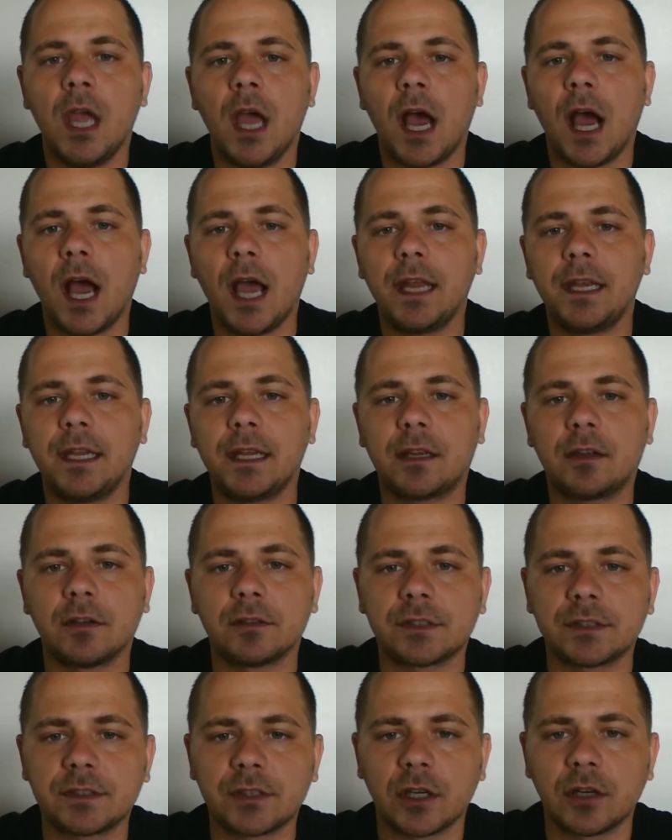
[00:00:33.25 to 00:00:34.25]
Hi
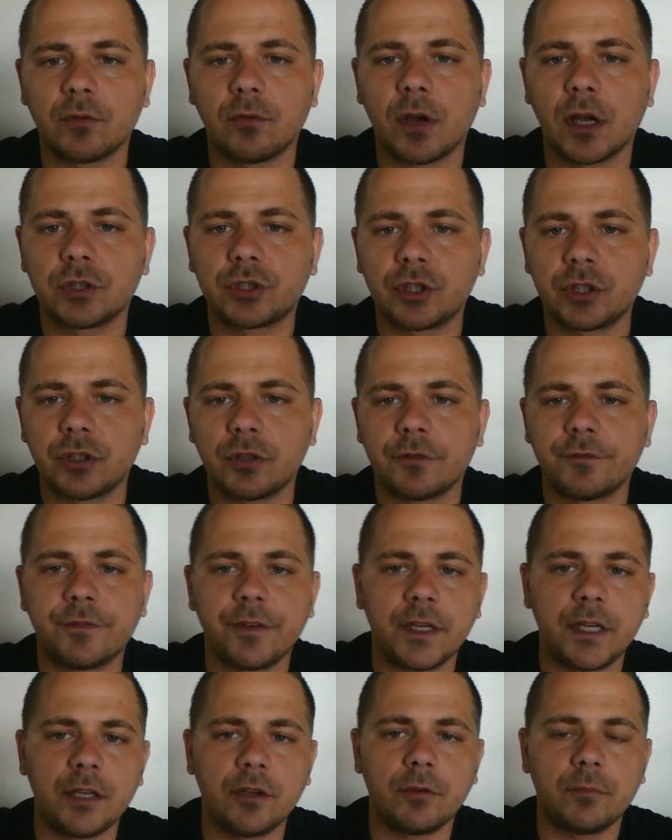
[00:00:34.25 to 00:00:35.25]
Nikos, I started watching your
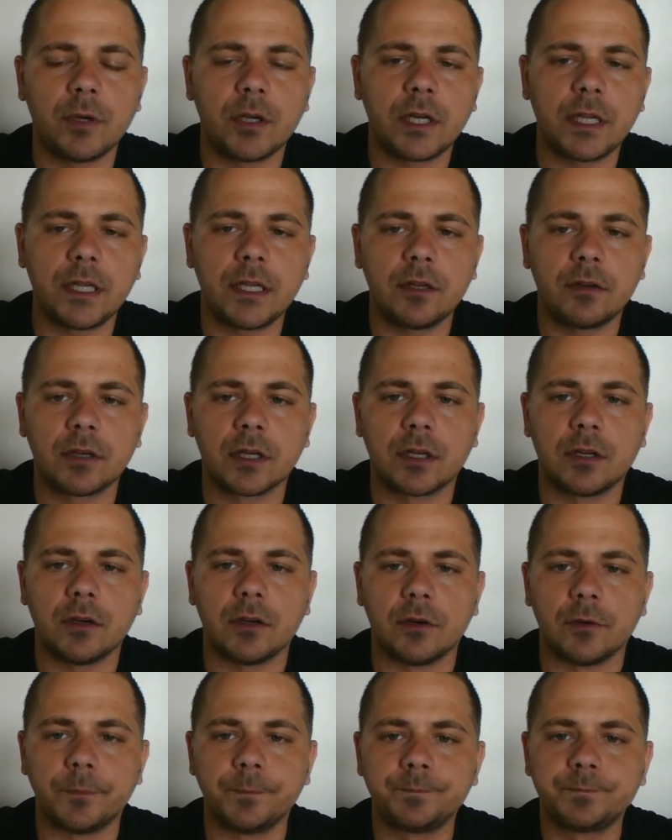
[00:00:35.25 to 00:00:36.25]
video about a year
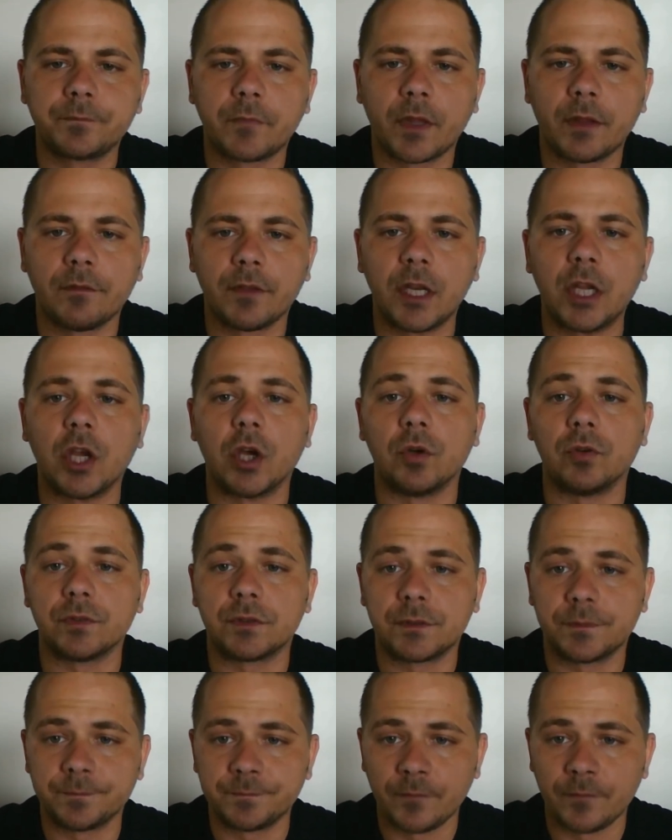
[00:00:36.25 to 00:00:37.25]
ago. Videos.